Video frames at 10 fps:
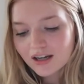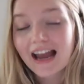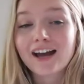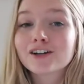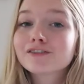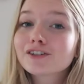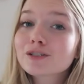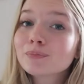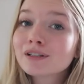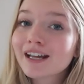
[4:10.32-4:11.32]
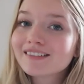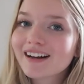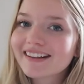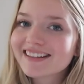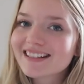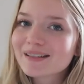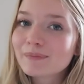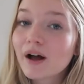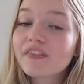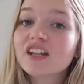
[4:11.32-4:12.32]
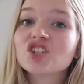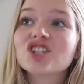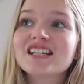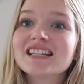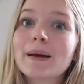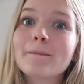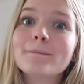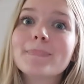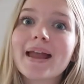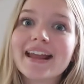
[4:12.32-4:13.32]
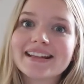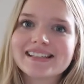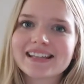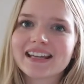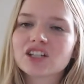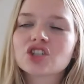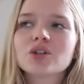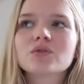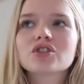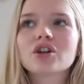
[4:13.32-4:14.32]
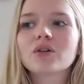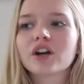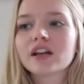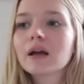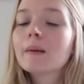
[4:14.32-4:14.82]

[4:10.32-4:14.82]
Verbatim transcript: had her first plane ride this month and she did amazing. She was so good.